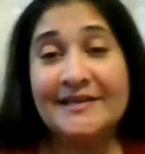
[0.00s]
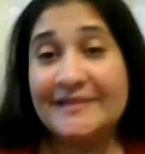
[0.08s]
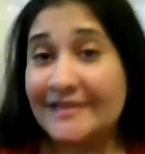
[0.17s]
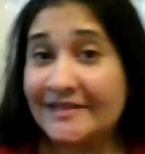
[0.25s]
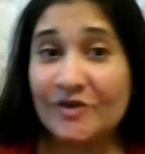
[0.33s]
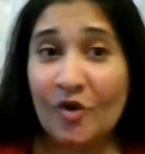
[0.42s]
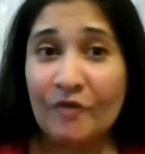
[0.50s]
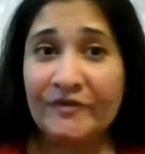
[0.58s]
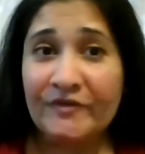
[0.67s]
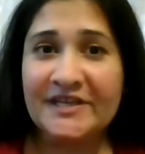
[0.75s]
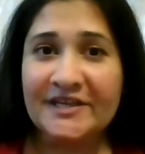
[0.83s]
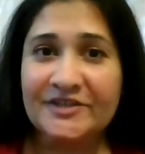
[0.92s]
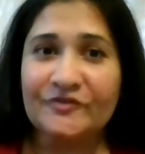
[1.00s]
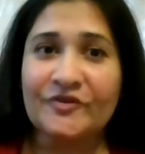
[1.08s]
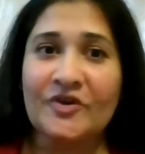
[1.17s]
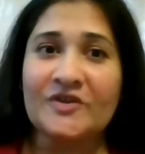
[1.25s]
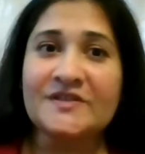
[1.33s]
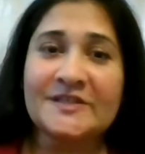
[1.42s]
Since COVID hit, of
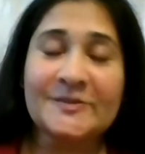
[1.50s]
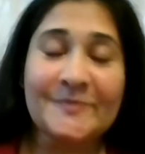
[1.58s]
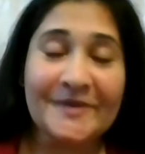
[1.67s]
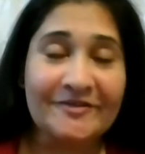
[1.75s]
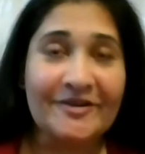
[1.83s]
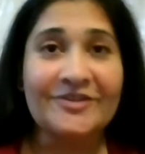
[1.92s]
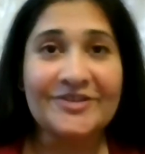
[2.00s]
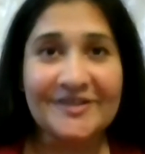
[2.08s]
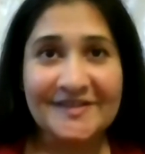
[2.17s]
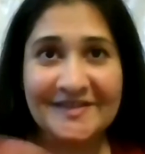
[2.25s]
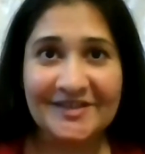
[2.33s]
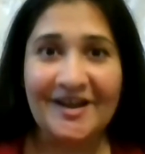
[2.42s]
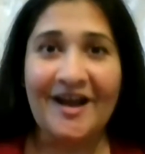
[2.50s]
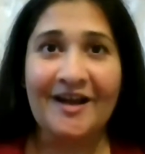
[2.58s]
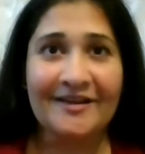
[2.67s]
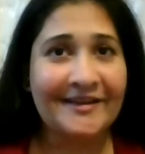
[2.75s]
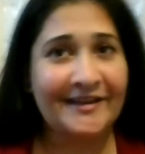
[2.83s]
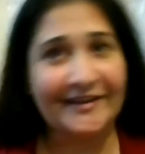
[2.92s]
course, it's been rather
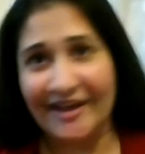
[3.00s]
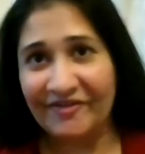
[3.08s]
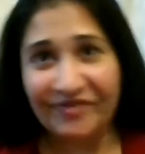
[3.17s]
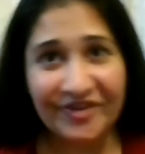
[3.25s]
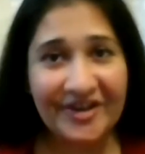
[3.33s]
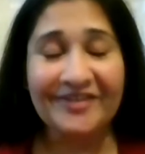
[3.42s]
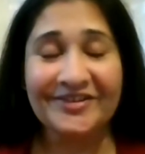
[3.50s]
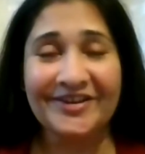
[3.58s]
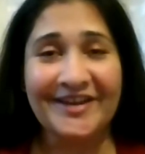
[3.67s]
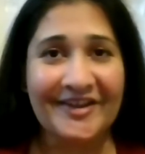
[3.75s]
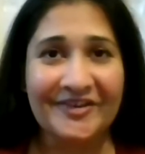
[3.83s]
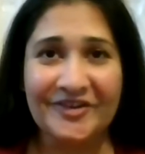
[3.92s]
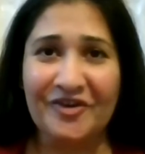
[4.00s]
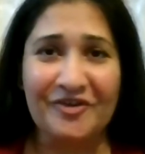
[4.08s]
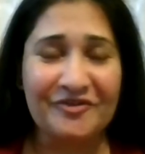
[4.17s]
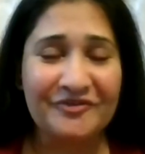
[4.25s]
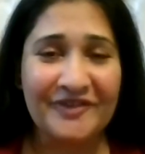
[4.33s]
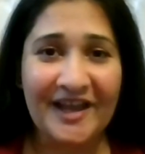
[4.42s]
stark in every other area
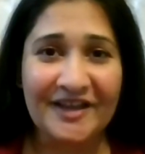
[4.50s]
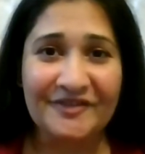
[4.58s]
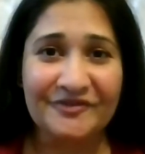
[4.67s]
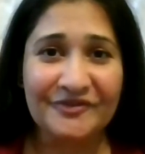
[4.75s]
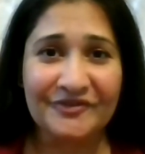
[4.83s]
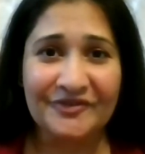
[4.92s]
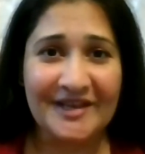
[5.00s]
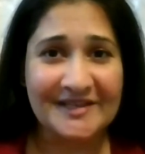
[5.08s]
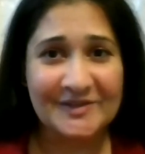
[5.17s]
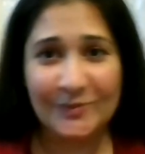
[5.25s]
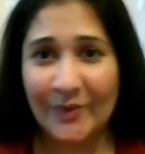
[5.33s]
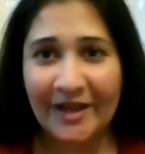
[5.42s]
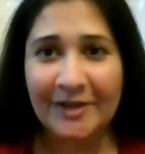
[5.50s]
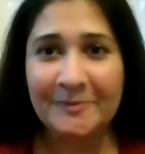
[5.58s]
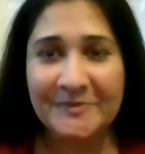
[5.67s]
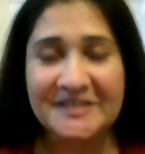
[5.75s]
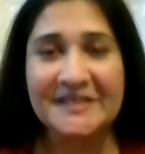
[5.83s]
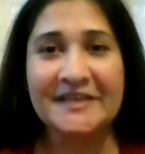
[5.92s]
of life as well,
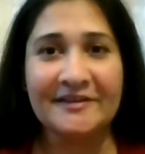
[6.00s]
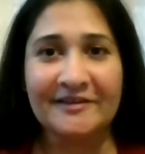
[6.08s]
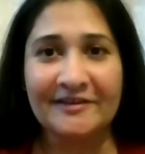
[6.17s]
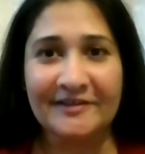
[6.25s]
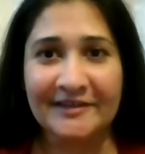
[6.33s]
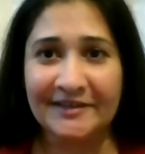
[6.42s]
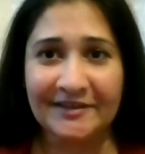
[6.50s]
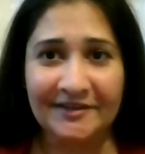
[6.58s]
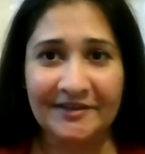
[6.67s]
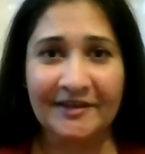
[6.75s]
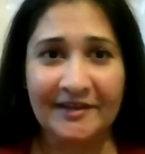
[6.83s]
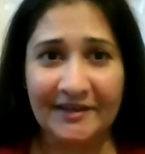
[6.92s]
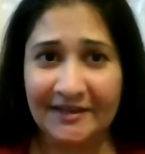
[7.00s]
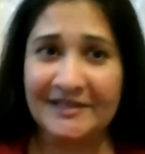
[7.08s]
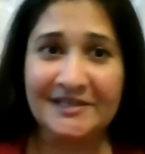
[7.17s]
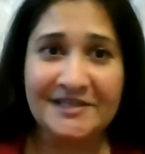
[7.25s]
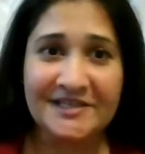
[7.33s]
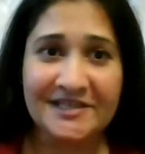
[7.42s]
particularly in
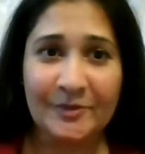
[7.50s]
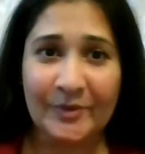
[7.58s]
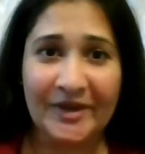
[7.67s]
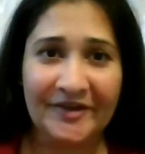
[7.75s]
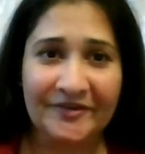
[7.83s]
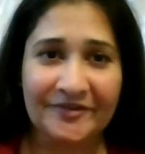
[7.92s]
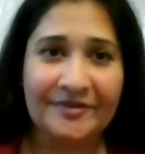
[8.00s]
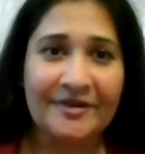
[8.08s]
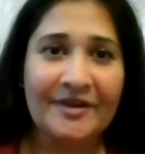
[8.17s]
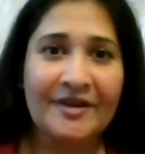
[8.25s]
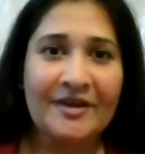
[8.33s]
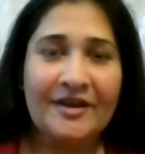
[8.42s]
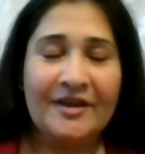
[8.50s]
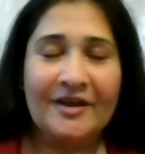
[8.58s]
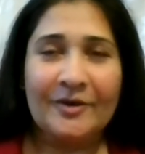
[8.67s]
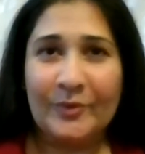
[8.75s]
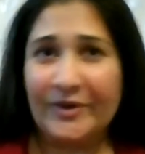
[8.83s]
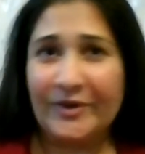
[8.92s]
India, where
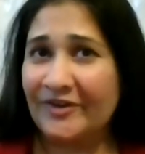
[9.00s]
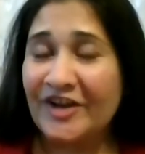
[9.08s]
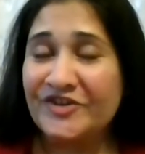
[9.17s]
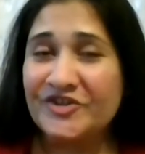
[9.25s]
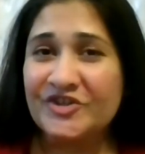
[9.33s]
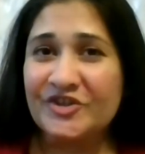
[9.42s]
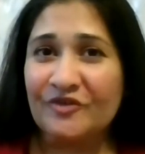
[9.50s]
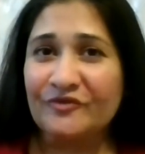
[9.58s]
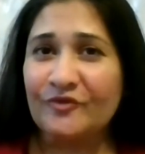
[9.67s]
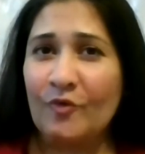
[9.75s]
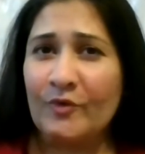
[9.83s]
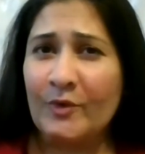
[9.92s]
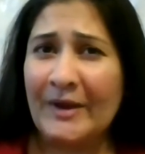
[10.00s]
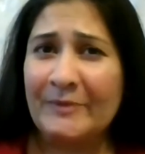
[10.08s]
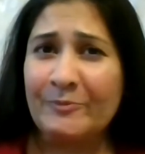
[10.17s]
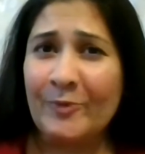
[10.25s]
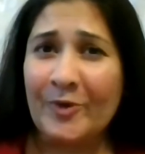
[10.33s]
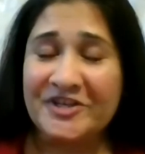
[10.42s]
we're a country of over
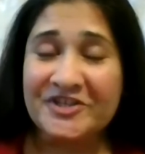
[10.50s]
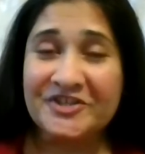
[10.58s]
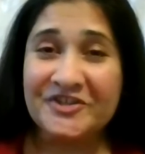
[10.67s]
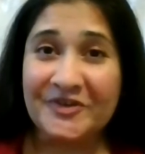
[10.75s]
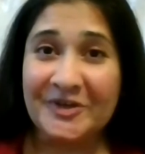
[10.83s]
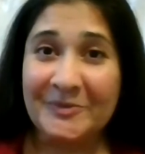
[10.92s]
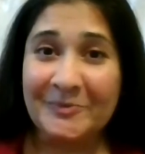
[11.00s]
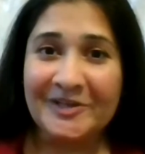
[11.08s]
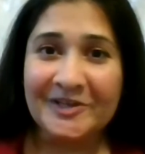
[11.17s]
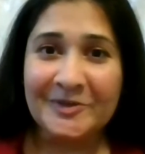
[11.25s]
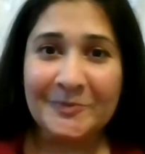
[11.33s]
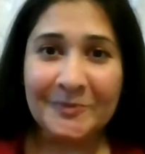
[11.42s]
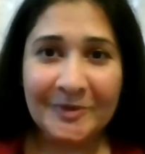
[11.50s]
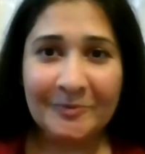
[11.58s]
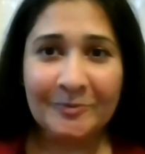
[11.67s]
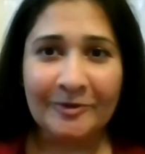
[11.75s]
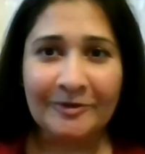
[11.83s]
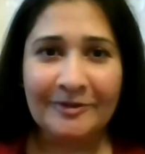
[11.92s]
1.3 billion
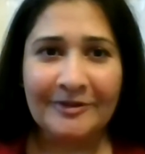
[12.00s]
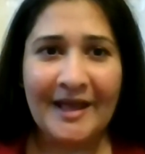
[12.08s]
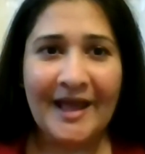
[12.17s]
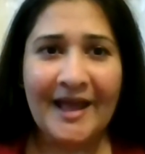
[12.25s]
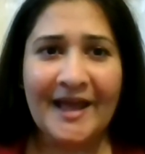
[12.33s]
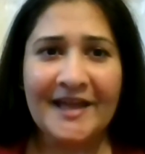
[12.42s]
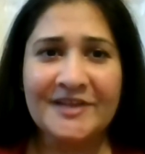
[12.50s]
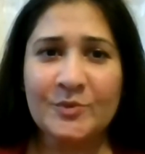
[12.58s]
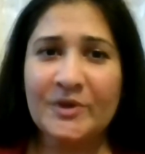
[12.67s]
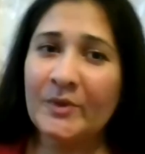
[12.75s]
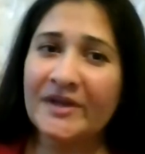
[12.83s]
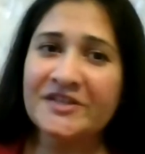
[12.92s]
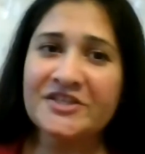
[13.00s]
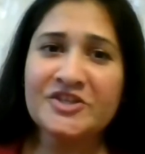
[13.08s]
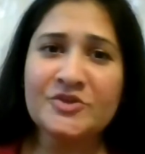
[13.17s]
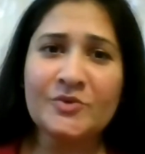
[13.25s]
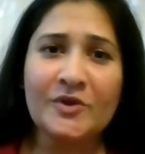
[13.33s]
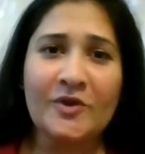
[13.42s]
people. And we went
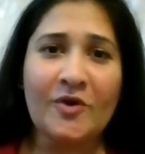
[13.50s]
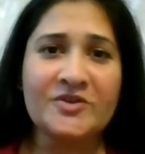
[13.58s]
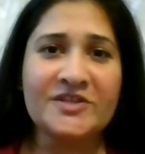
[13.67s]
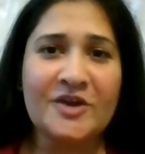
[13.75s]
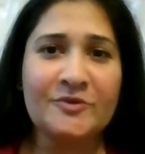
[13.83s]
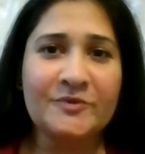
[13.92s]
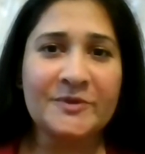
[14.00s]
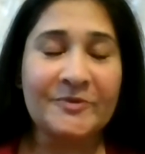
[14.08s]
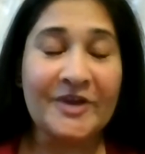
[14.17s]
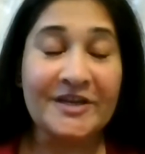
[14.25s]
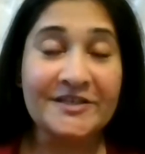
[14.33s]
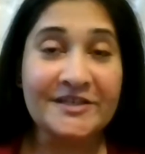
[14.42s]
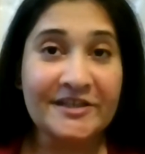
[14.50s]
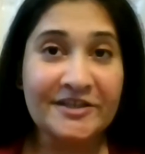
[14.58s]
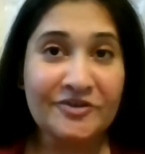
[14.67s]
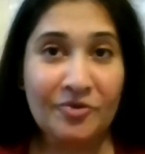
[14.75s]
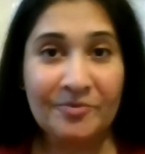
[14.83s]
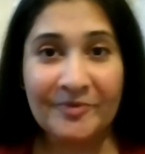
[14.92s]
into a lockdown with
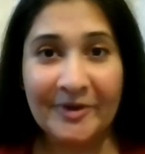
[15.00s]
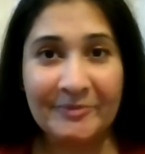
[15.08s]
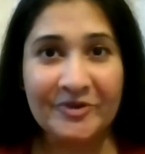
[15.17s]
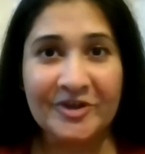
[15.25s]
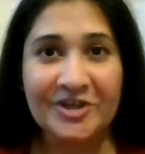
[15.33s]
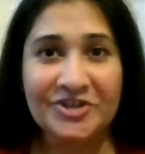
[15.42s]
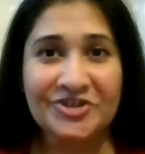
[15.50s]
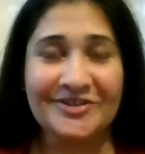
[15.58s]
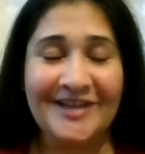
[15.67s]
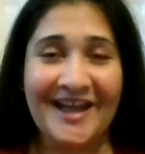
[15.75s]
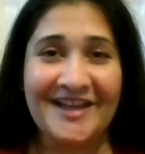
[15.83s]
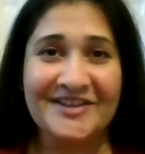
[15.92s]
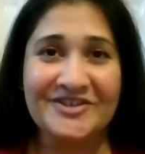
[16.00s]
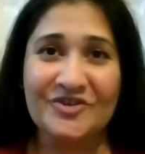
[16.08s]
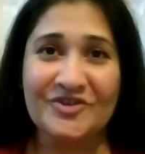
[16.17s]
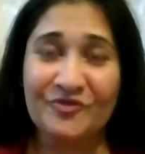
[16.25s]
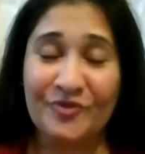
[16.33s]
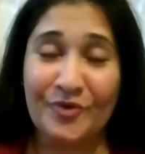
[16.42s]
practically no preparation and
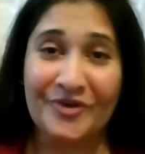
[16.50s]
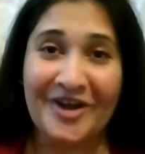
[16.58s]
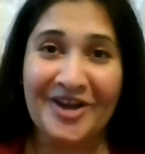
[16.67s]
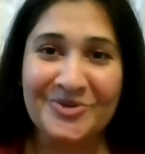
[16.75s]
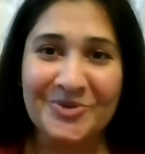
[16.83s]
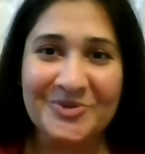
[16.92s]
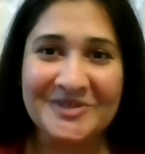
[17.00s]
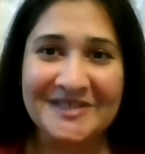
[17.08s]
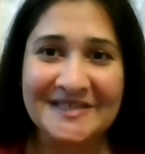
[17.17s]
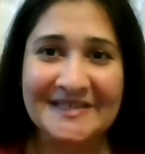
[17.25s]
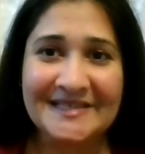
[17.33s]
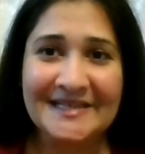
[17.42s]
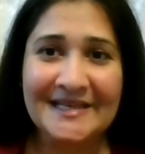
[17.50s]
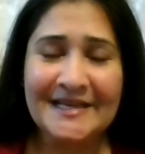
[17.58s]
a 4-hour notice.